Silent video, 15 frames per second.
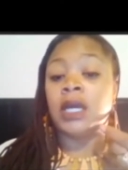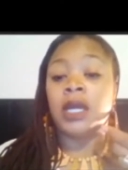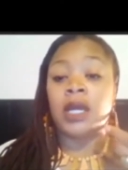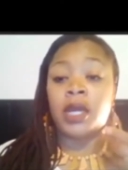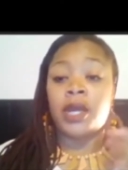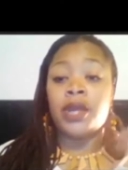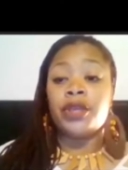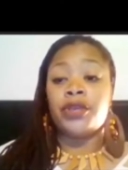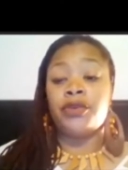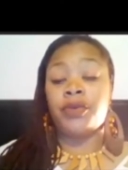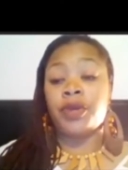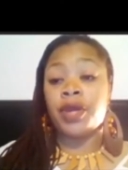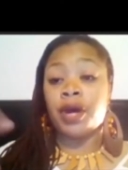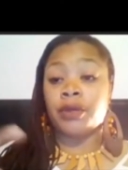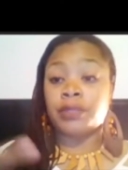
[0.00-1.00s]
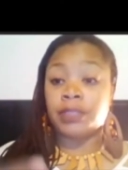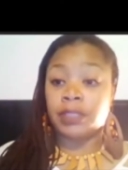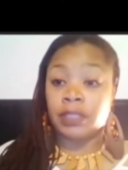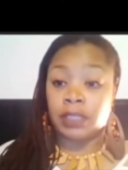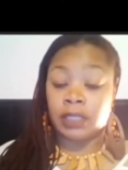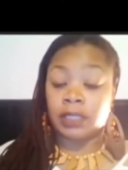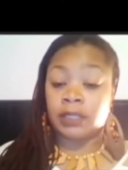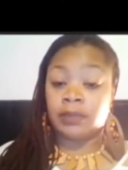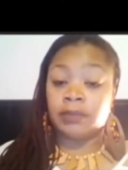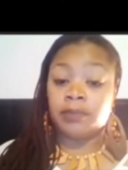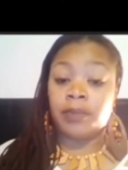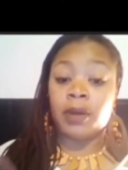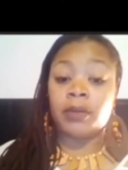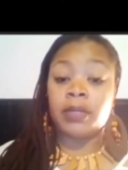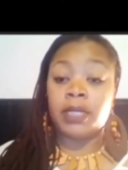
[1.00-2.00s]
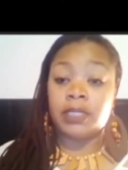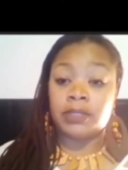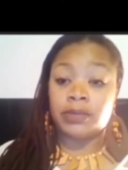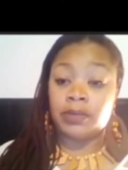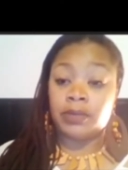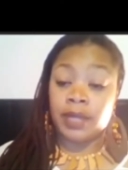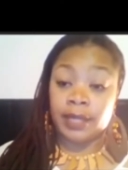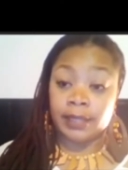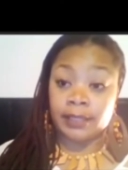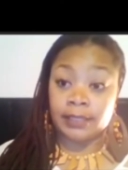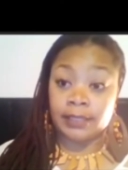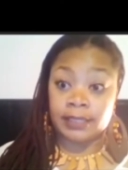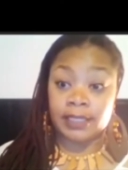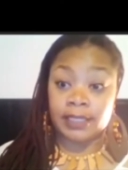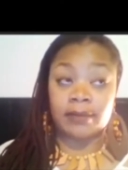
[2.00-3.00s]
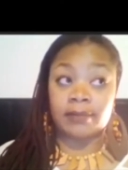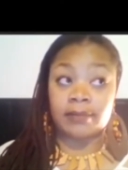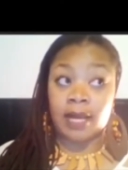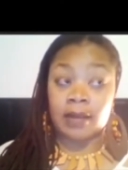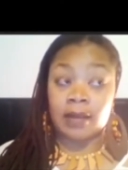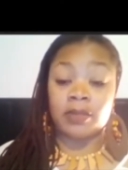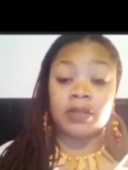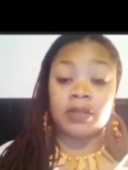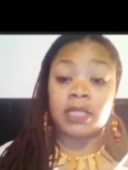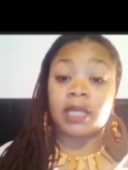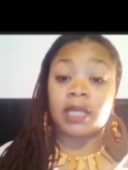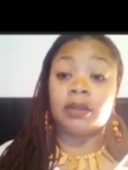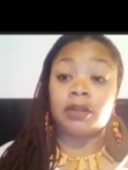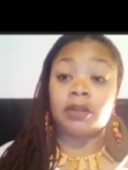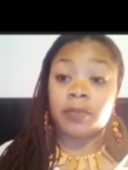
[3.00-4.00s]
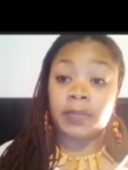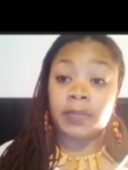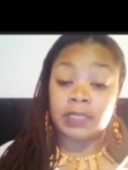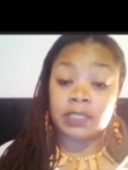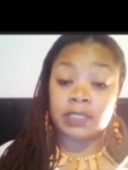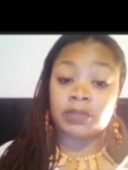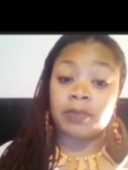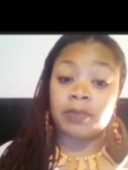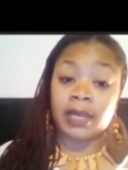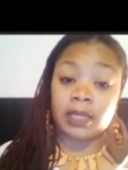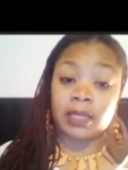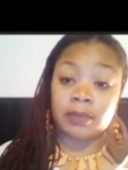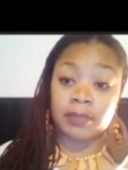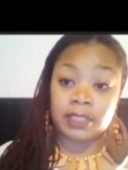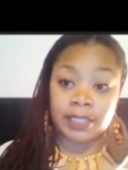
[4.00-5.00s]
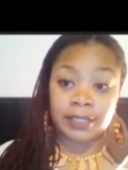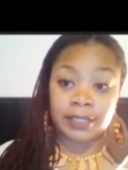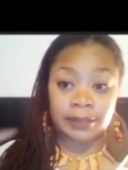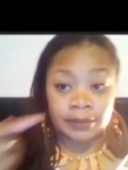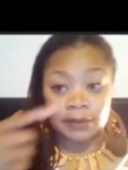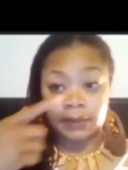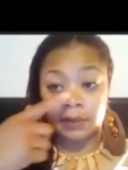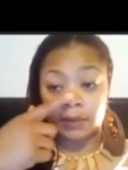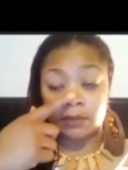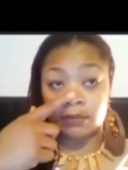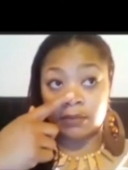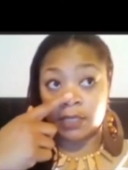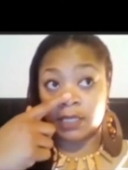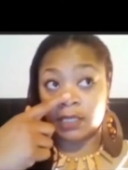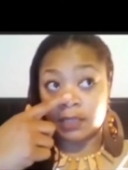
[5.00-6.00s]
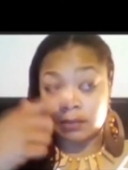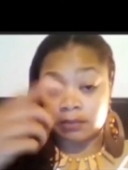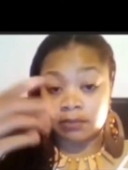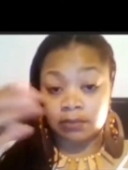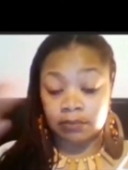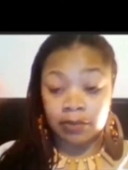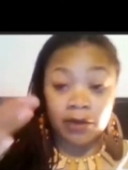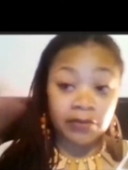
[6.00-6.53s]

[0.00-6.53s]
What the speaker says: You can go to the police or you can handle it yourself. I'm going to say go to the police because you might end up in jail. But both of them.